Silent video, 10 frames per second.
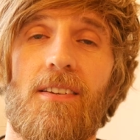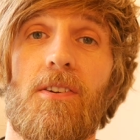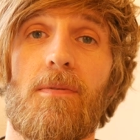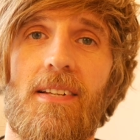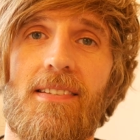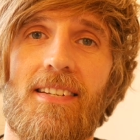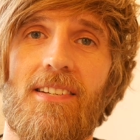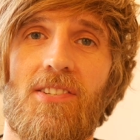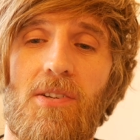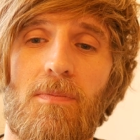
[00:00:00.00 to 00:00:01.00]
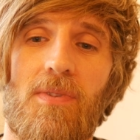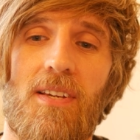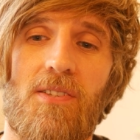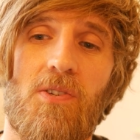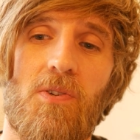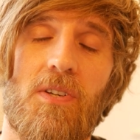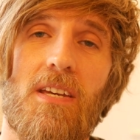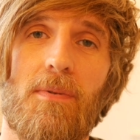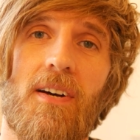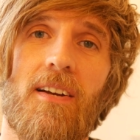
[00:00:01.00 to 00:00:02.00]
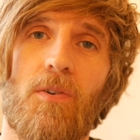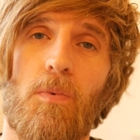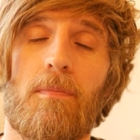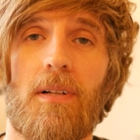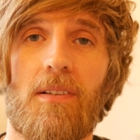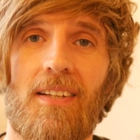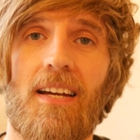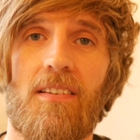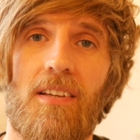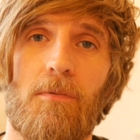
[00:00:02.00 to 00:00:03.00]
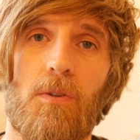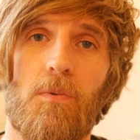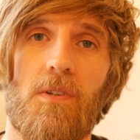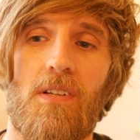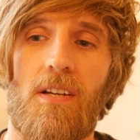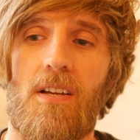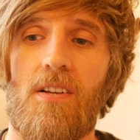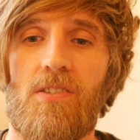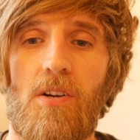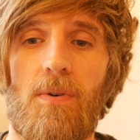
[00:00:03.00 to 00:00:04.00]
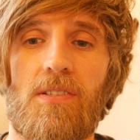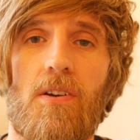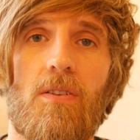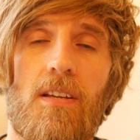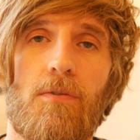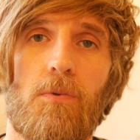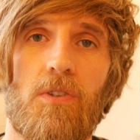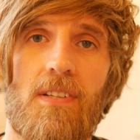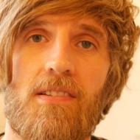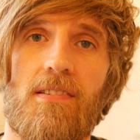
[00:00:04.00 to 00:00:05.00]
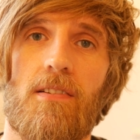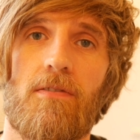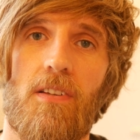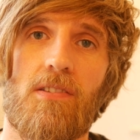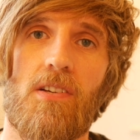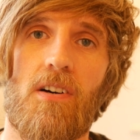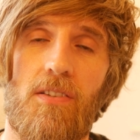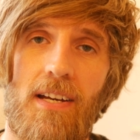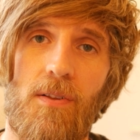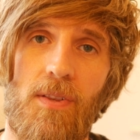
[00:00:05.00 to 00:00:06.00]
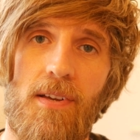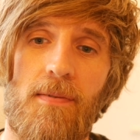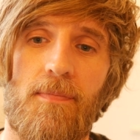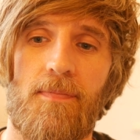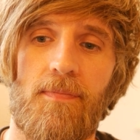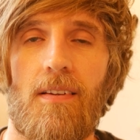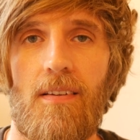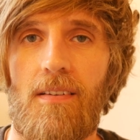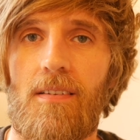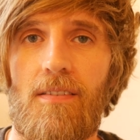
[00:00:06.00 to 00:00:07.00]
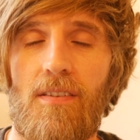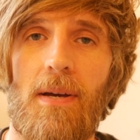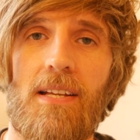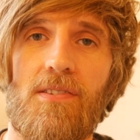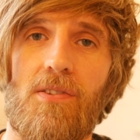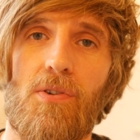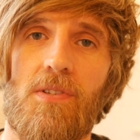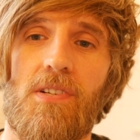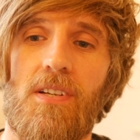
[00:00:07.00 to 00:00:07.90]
Humidity is something to keep an eye on when building anything with wood, so I don't leave wood destined for the guitar down there. The main storage